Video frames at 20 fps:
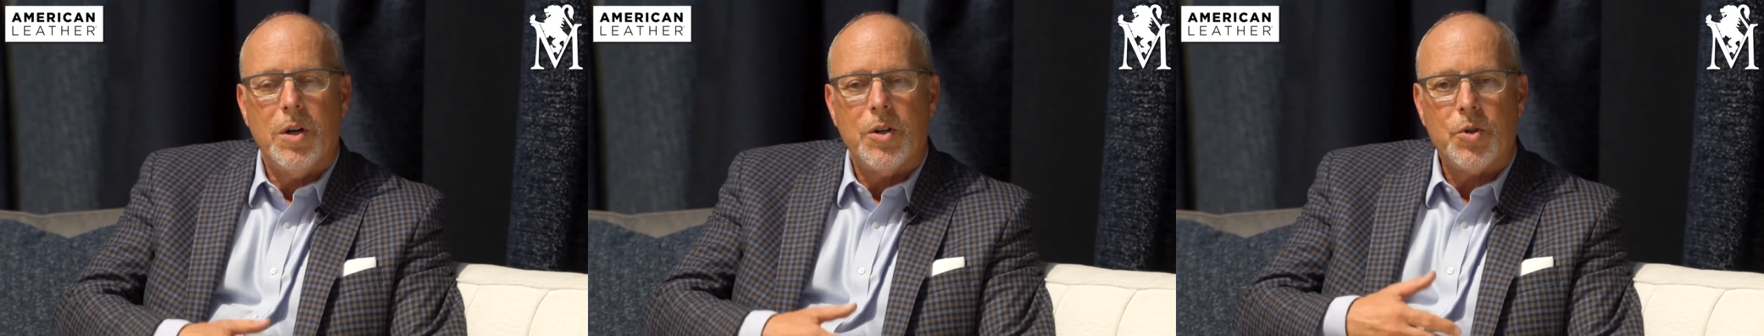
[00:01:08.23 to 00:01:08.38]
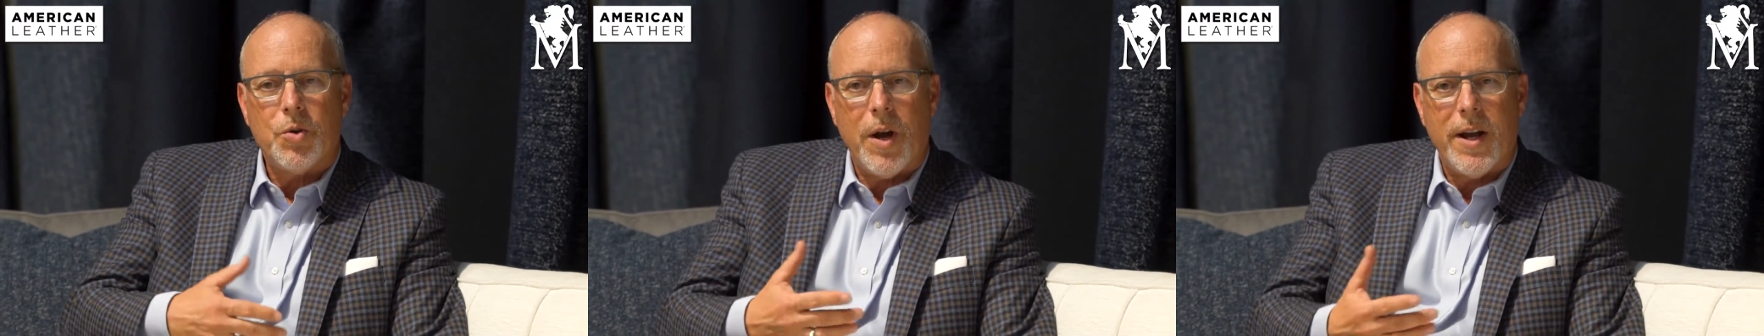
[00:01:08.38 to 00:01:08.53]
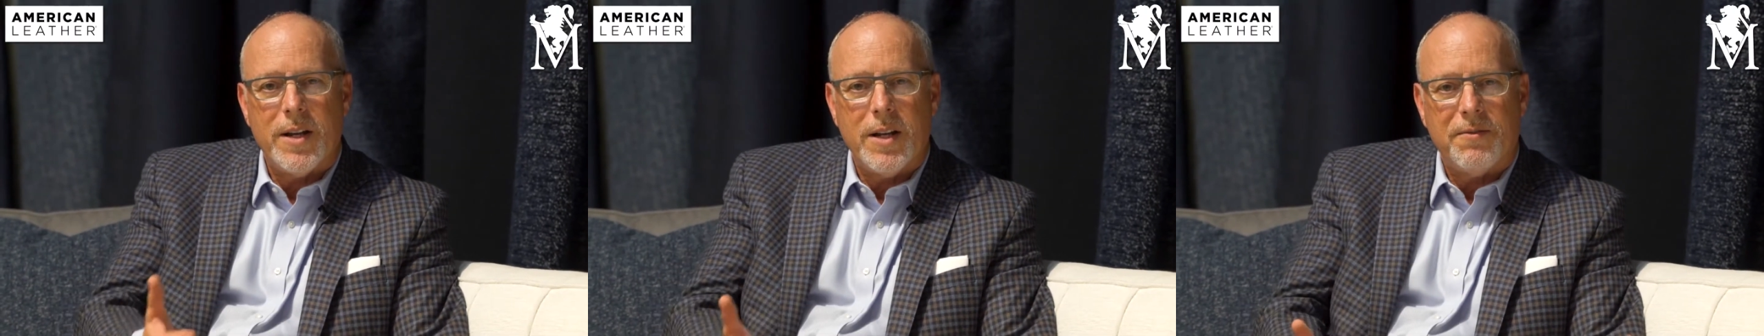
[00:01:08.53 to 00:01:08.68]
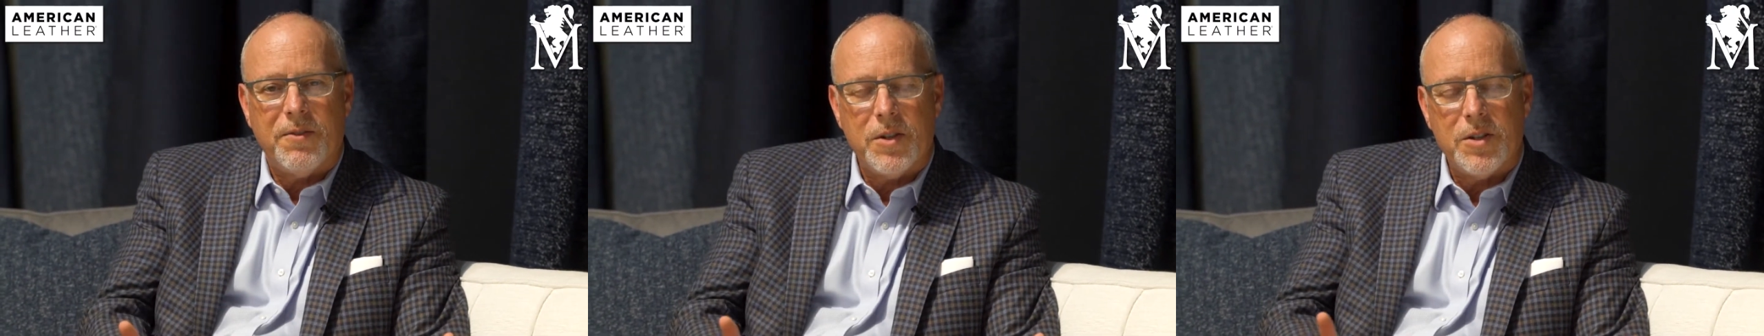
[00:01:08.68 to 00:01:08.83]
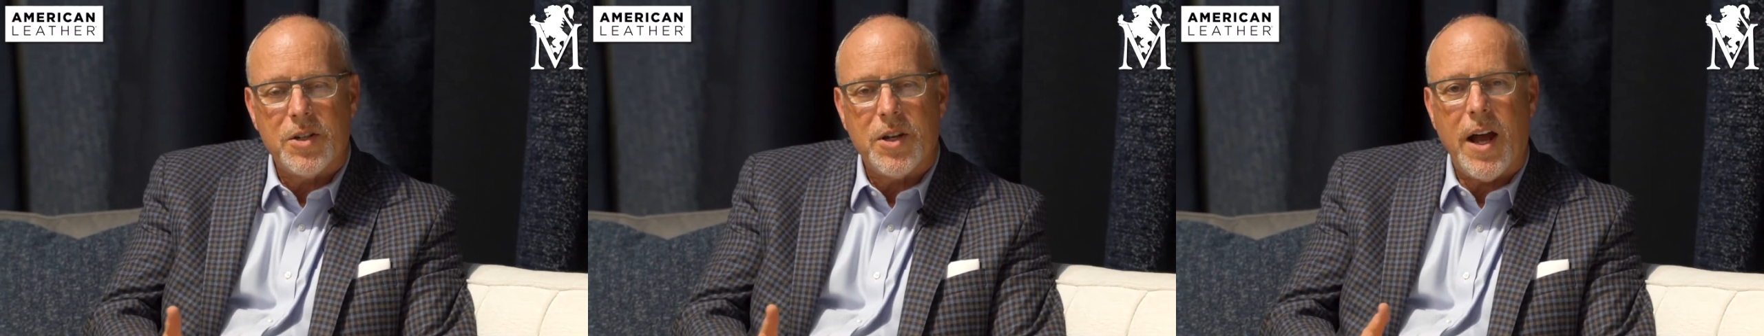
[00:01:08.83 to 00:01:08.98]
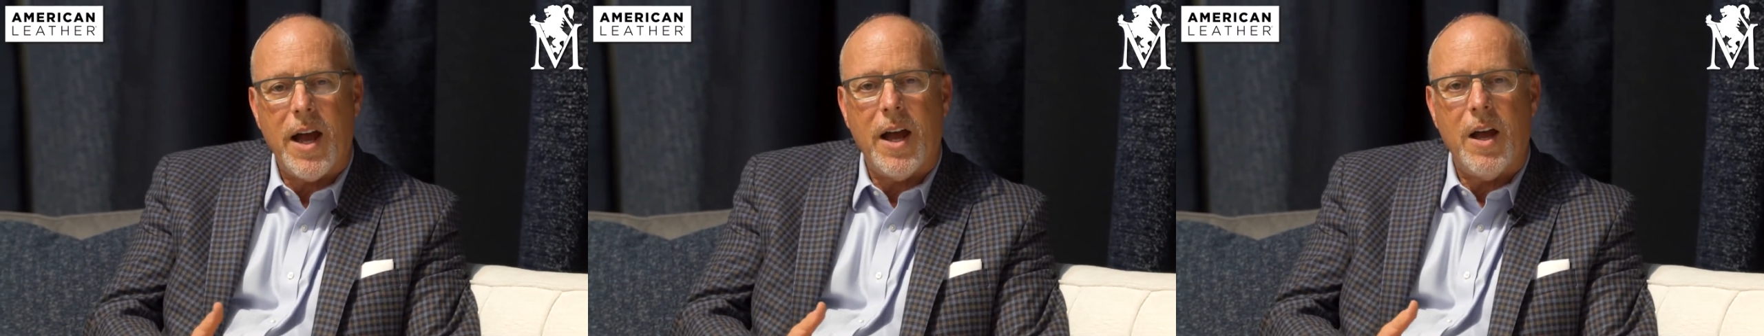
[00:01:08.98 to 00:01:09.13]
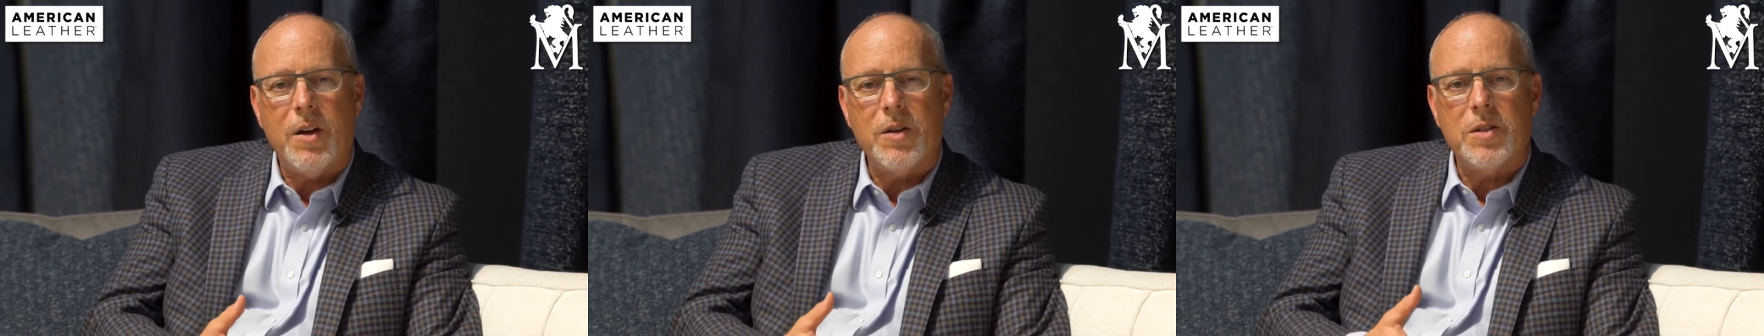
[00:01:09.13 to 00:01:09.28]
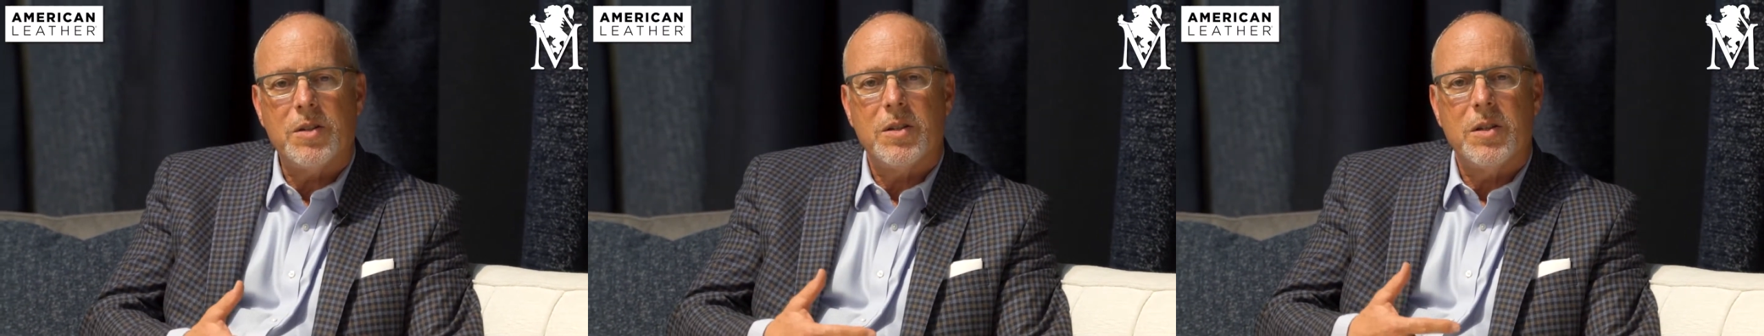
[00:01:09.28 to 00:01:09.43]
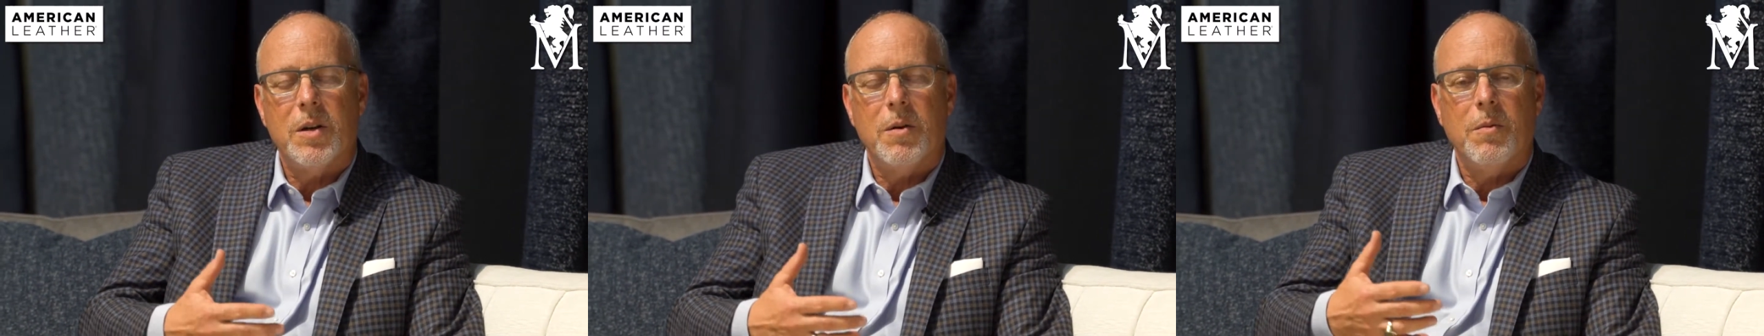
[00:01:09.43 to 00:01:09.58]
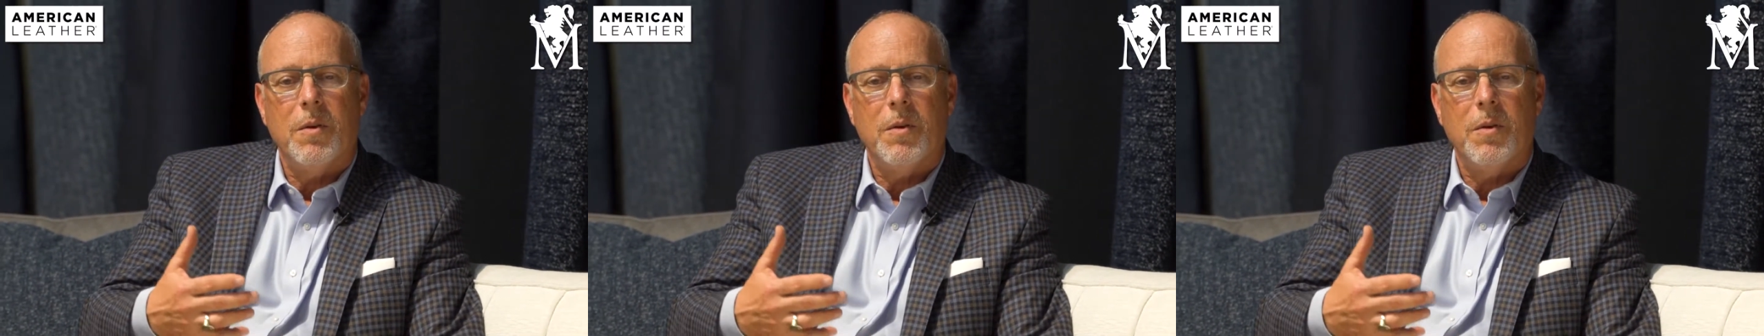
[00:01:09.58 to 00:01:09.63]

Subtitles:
try different styles